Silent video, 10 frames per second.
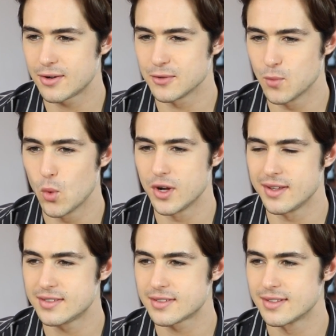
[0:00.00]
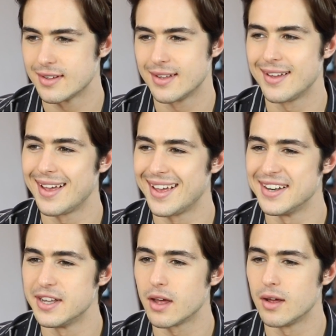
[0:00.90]
called Woody's,
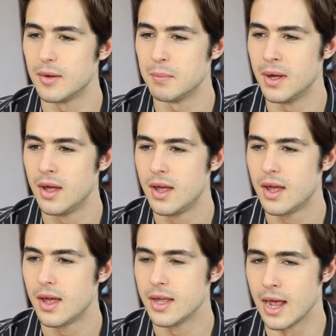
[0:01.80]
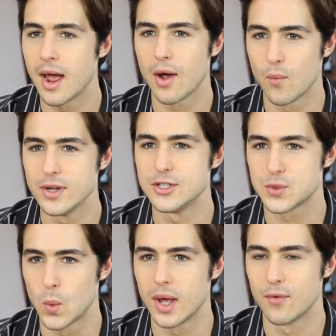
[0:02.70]
and um, yeah, we
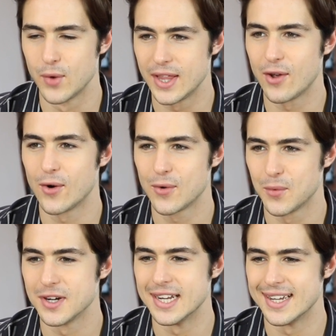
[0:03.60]
just went really hard one